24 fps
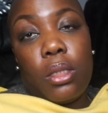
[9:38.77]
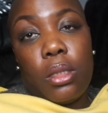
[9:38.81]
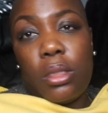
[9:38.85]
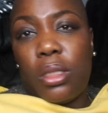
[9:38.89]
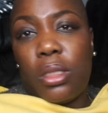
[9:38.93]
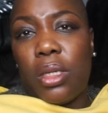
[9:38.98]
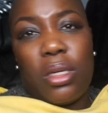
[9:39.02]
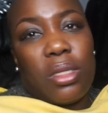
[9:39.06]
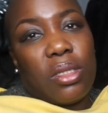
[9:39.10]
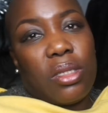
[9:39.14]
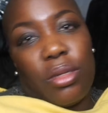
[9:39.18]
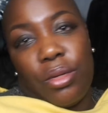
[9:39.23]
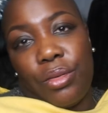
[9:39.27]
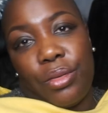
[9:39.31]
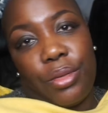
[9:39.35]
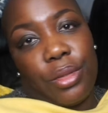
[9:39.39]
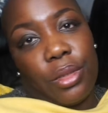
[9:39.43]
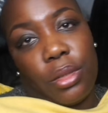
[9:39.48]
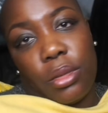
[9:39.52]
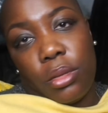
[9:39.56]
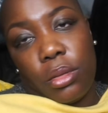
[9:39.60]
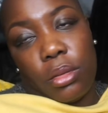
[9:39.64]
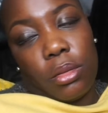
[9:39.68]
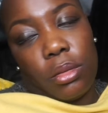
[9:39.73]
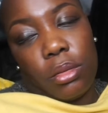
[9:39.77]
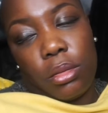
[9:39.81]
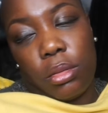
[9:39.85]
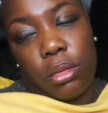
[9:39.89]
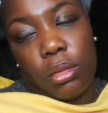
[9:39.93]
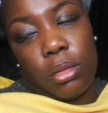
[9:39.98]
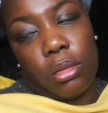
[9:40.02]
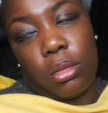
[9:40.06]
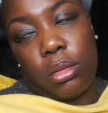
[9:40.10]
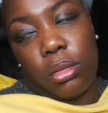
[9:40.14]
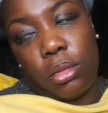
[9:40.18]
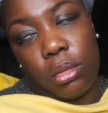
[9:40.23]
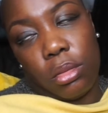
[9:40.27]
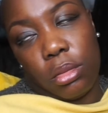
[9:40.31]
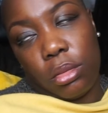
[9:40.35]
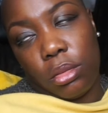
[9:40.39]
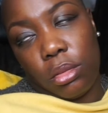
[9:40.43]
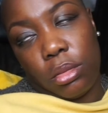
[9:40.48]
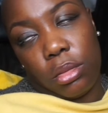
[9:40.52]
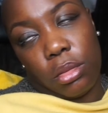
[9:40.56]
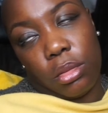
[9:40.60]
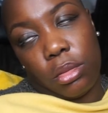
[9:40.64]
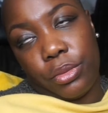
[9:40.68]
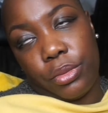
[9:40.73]
So it's not real.
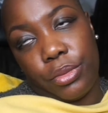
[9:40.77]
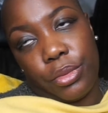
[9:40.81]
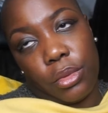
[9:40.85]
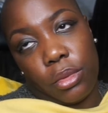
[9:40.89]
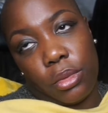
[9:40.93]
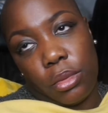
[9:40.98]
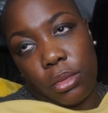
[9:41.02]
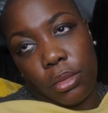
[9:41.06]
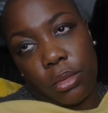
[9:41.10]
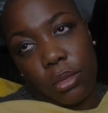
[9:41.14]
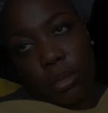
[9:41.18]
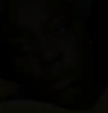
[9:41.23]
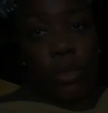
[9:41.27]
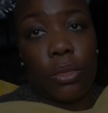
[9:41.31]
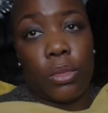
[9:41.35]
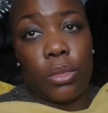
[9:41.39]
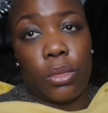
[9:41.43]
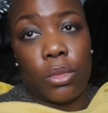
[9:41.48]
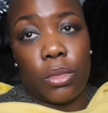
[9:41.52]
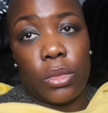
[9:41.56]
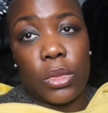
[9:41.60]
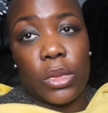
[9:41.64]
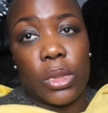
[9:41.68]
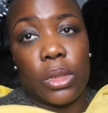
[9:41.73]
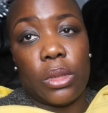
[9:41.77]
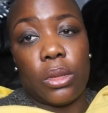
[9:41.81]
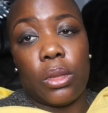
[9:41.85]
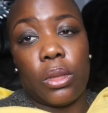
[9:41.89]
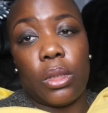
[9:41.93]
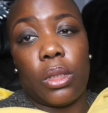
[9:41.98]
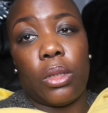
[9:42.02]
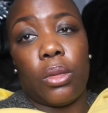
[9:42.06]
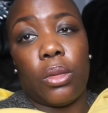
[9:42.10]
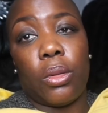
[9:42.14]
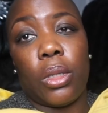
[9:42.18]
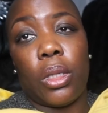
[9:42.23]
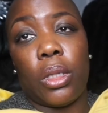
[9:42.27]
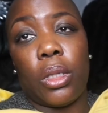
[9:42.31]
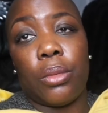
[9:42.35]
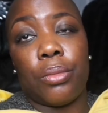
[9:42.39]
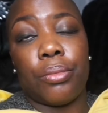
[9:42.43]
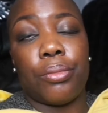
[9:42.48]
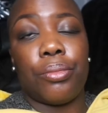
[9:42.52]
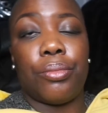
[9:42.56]
It's not real. Anyway,